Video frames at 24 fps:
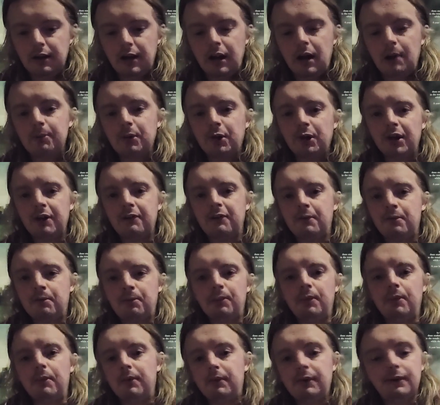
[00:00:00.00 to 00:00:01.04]
I'm not
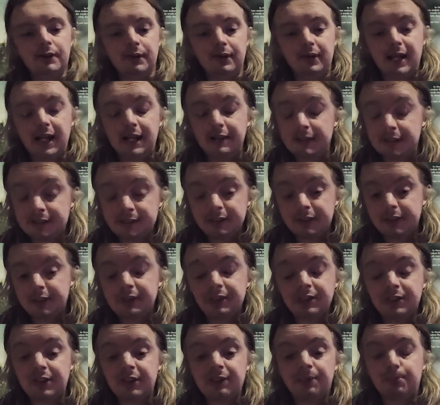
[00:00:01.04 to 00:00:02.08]
even that.
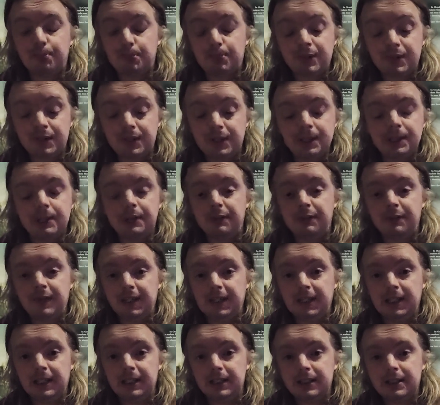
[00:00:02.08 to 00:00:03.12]
This is the
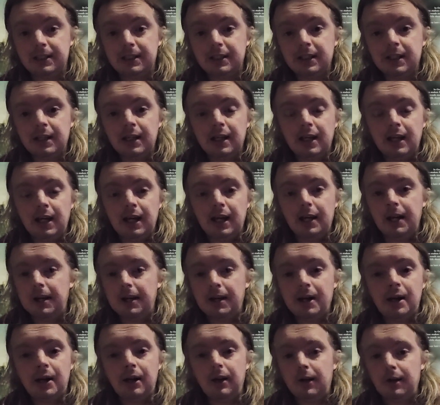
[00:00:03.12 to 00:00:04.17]
thing is, and I
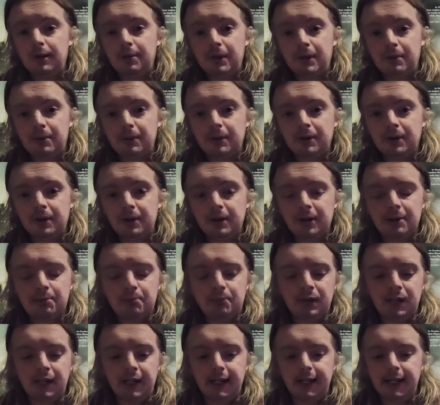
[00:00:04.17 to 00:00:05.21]
know a lot of people are going to
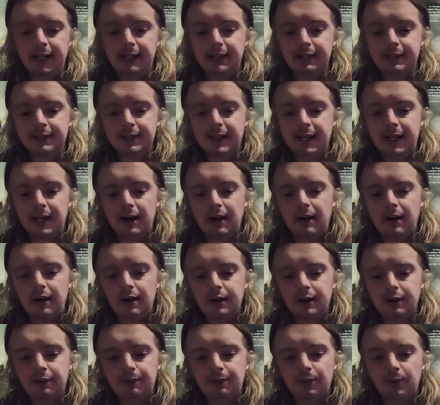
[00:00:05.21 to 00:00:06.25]
complain and say, "Oh,
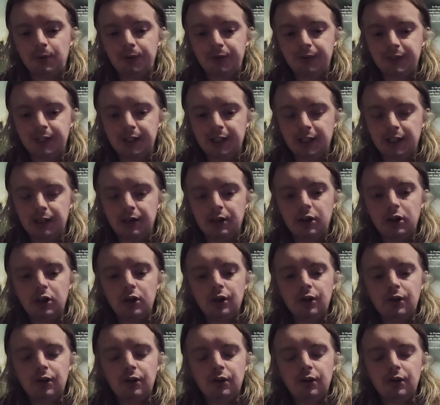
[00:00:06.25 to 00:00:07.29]
you're forcing it."
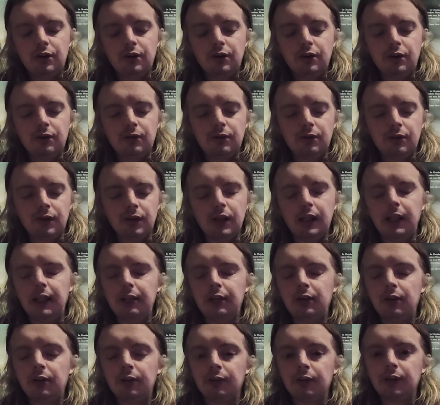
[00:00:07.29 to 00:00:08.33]
Really,
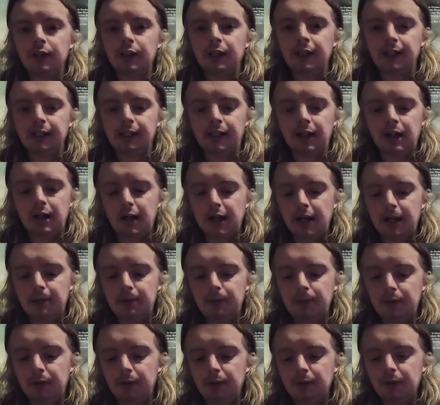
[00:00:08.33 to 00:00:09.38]
not really. I
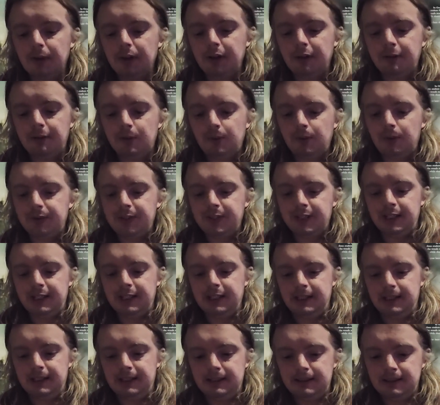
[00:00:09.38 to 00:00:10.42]
am not really forcing
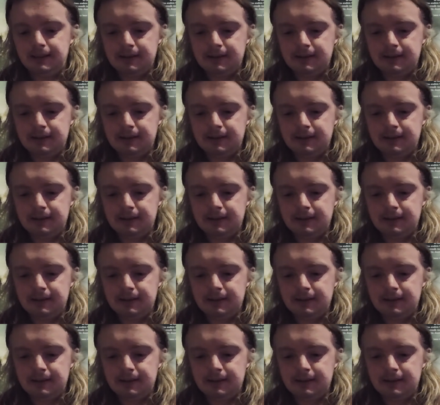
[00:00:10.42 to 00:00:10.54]
it.